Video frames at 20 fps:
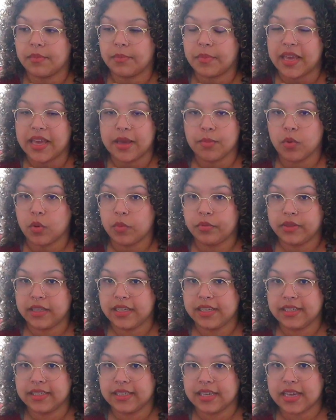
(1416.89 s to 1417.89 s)
people
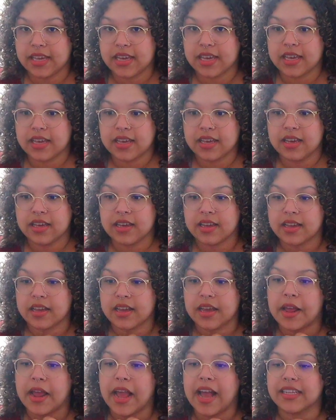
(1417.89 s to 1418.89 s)
pleasing
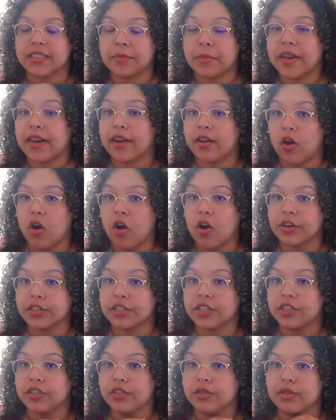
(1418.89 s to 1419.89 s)
has made it hard
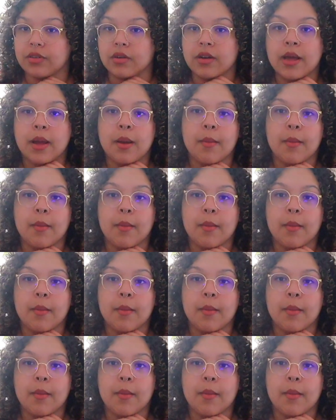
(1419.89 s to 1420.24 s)
to do.